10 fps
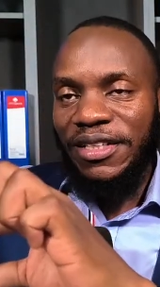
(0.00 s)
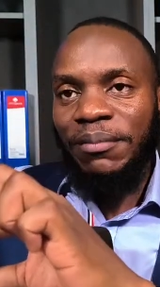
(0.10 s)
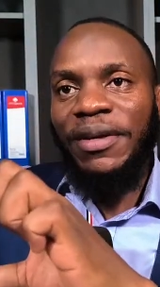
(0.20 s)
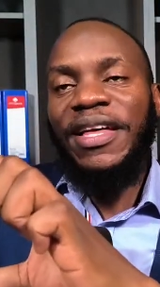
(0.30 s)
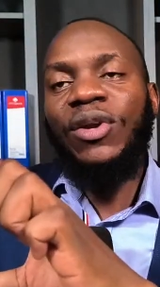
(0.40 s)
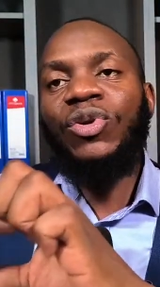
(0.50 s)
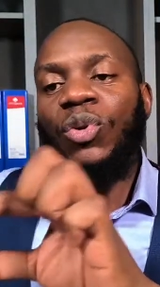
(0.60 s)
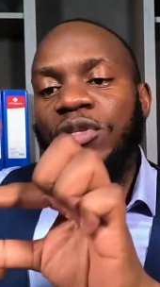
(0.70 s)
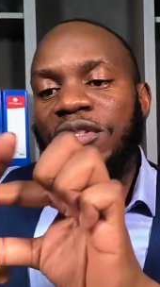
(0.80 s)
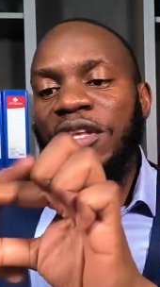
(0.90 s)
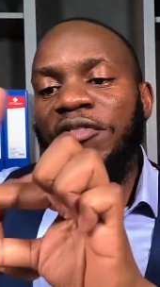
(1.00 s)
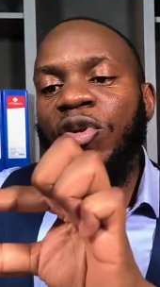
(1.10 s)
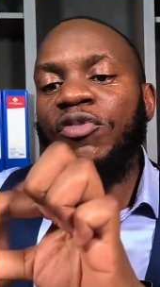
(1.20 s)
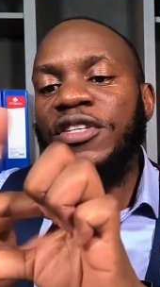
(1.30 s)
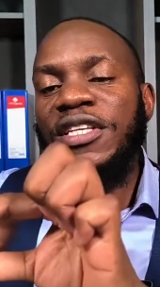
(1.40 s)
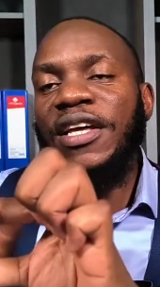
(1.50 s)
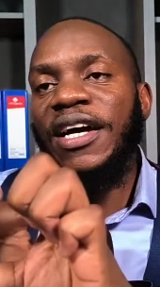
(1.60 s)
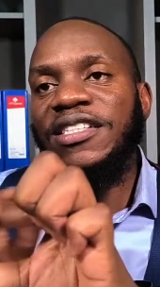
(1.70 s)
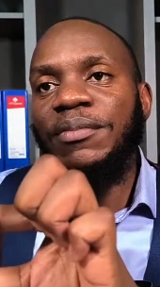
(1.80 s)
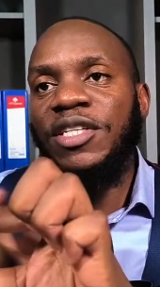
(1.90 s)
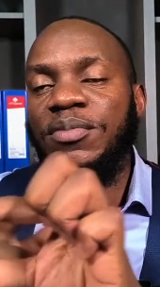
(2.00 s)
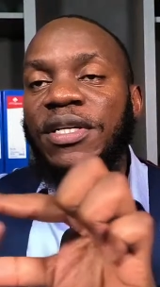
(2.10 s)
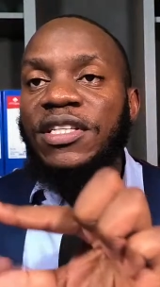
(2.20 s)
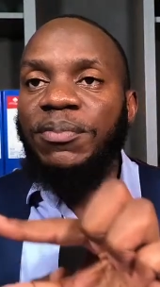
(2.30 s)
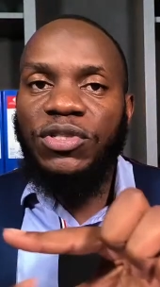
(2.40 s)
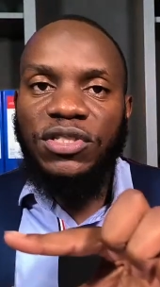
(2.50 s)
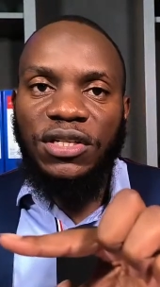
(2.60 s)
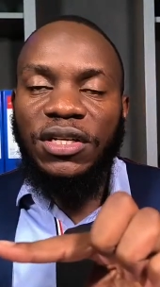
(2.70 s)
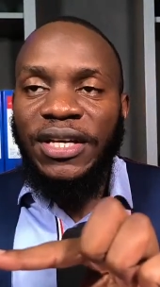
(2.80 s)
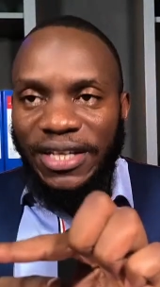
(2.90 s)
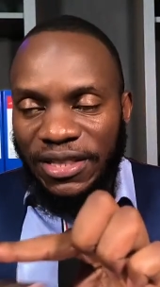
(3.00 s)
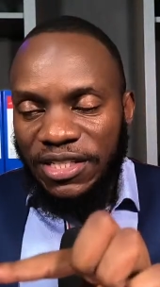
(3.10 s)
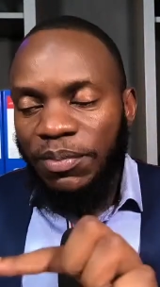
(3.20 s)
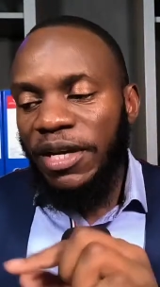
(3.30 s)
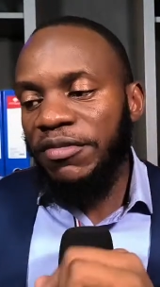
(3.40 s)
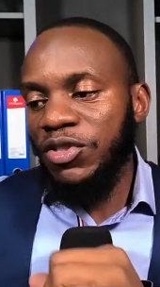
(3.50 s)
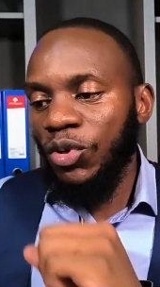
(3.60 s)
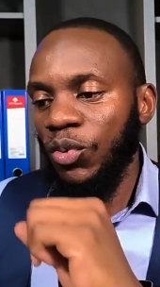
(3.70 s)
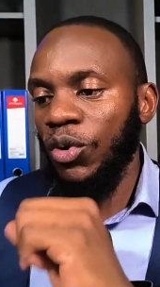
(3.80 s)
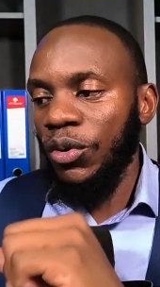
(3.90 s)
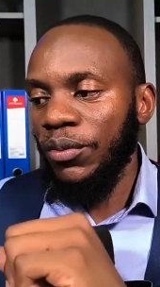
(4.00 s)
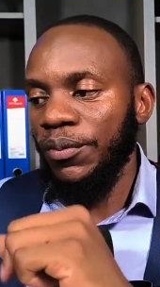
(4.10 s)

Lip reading: but they are not fixing the calcium that is being deposited in this blood vessel wall.